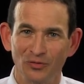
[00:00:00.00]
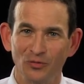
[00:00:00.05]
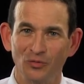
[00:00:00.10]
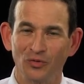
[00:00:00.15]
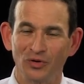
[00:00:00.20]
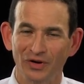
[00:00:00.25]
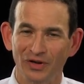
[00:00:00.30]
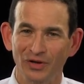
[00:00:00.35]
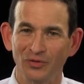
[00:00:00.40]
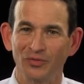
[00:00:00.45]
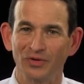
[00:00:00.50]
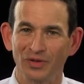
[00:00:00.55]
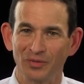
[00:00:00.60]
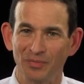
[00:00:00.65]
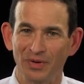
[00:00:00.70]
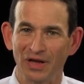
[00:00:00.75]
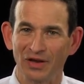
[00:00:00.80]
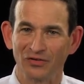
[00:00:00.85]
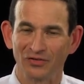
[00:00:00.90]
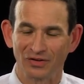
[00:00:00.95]
working with the
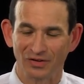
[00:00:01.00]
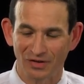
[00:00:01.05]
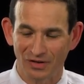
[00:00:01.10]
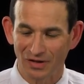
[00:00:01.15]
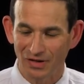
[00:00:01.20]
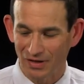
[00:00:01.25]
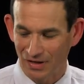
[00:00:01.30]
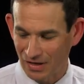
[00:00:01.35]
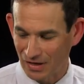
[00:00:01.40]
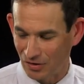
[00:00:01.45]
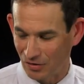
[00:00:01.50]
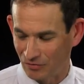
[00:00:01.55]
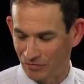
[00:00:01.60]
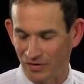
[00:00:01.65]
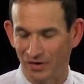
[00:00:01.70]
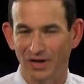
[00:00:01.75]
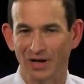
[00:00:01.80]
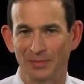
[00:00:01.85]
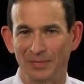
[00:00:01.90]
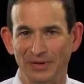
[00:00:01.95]
patient, can
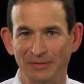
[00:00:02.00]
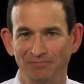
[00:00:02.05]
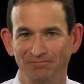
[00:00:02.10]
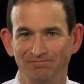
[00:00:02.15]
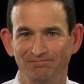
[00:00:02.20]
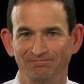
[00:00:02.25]
overcome it.